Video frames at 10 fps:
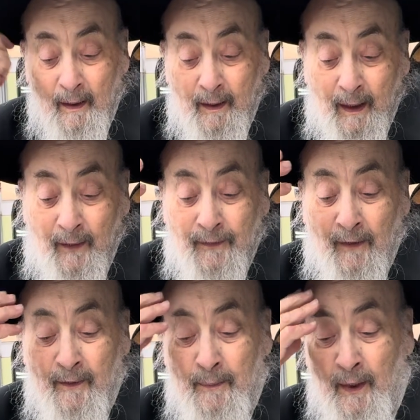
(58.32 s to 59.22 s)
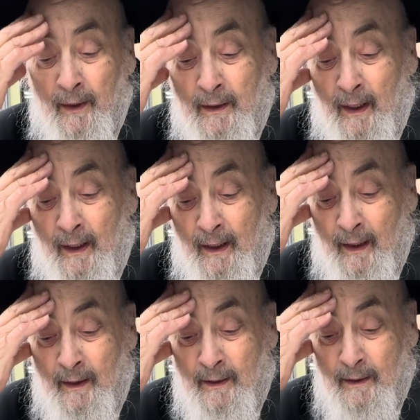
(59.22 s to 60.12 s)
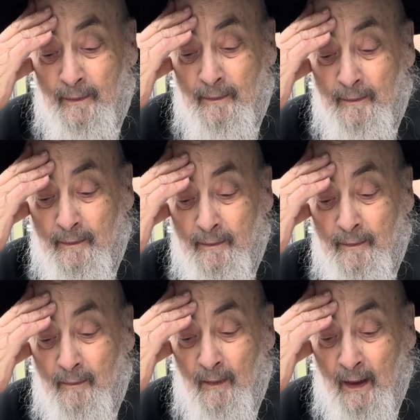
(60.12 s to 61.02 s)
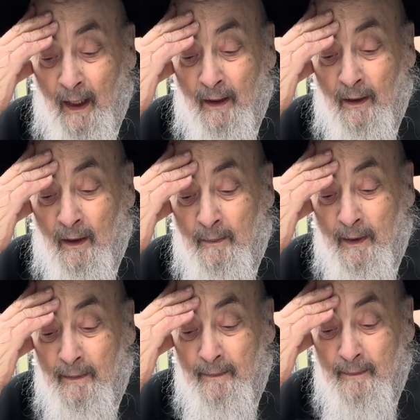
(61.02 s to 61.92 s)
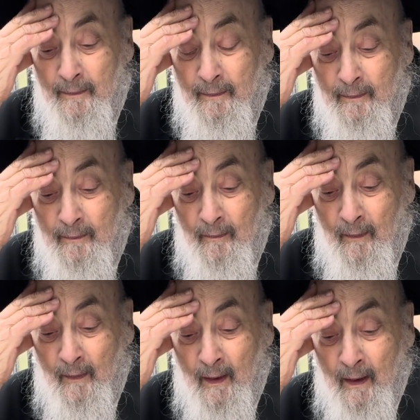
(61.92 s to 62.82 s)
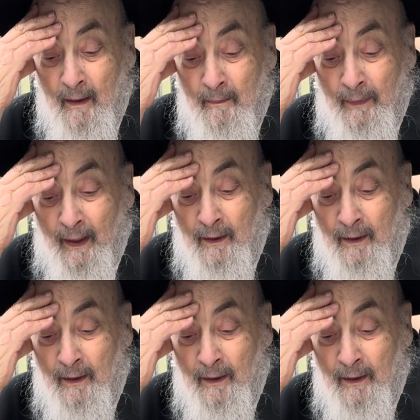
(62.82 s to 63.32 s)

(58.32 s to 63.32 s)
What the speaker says: After every bracha that he hears, Yana Amen. Bein